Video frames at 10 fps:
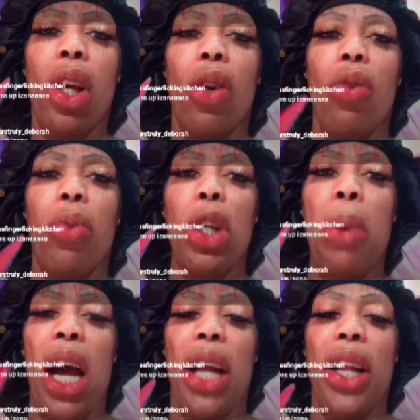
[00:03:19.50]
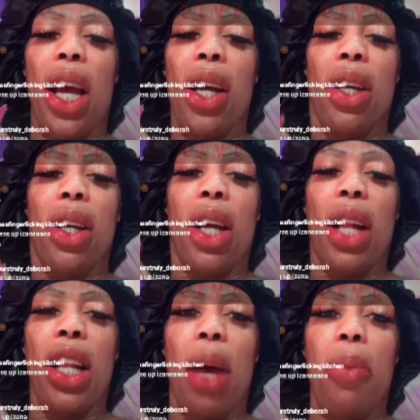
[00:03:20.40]
about the border
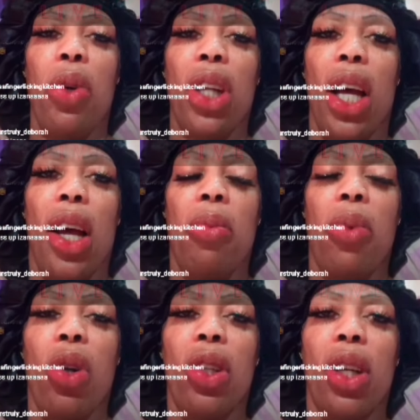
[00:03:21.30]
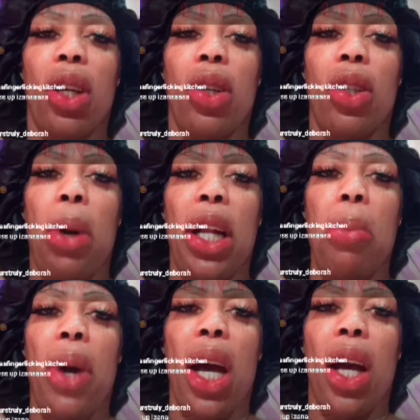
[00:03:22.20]
and talk about um or the or the
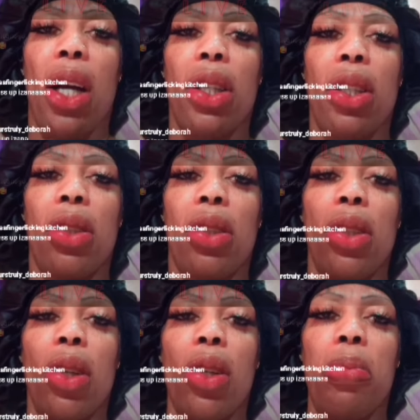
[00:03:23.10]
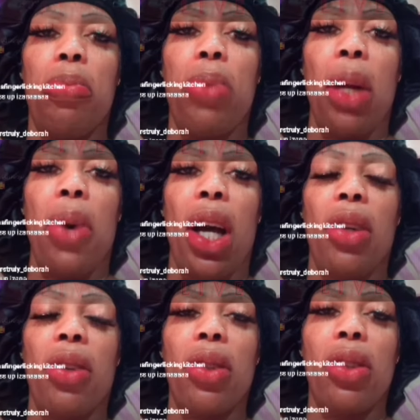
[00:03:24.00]
Panama or
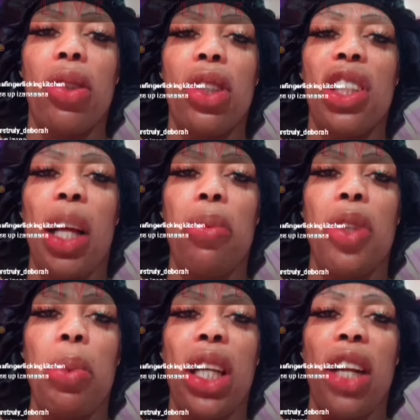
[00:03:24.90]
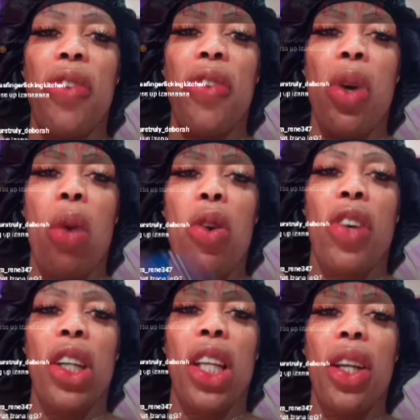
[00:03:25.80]
Panama they stop Jamaican from come
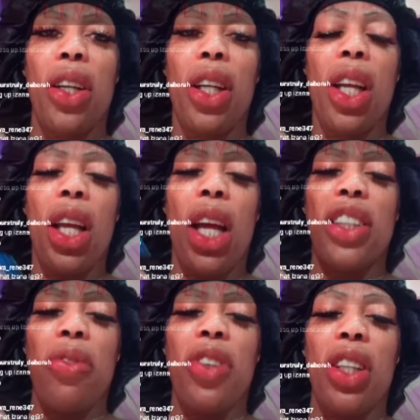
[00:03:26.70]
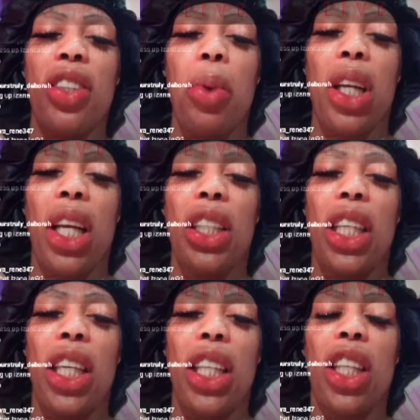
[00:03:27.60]
over there. I stop sell Jamaican
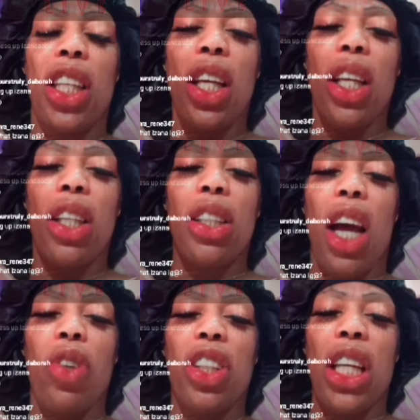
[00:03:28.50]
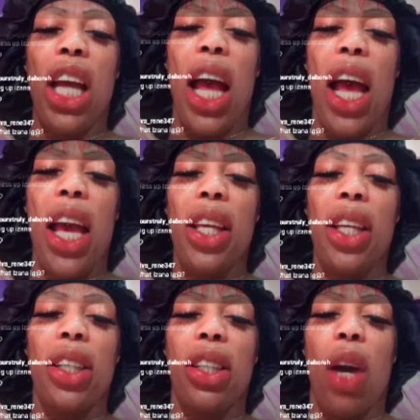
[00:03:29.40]
tickets. That was the guy.
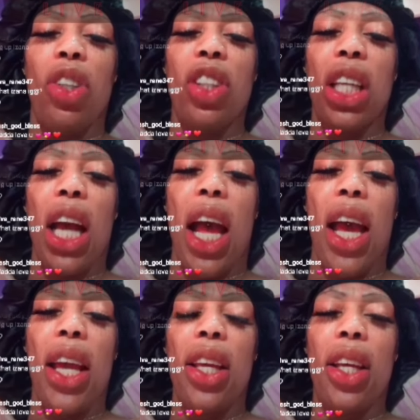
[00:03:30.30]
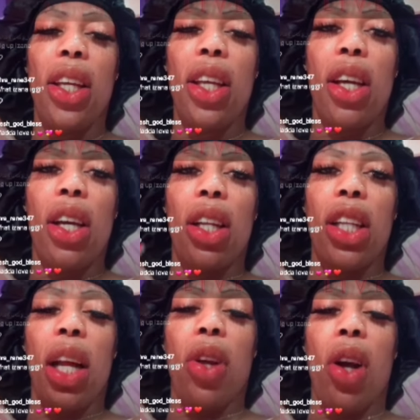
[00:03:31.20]
That was the guy
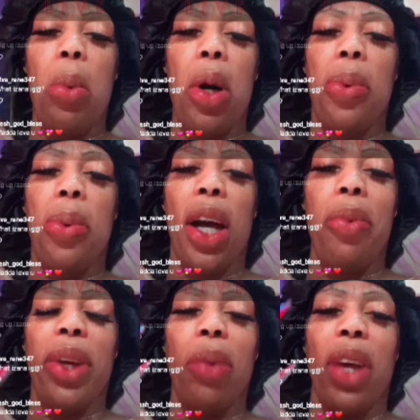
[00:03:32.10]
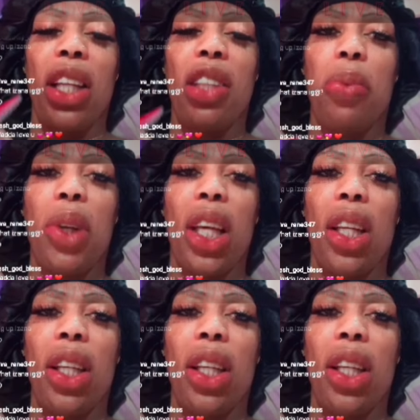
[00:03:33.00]
that come up. I'm gonna make him explain